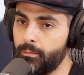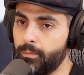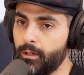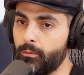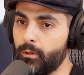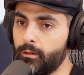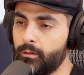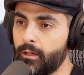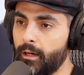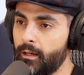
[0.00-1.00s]
but what
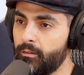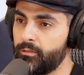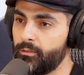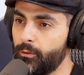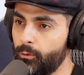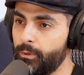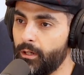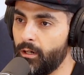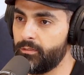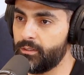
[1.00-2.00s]
kind of threw me
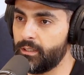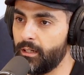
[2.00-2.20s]
off is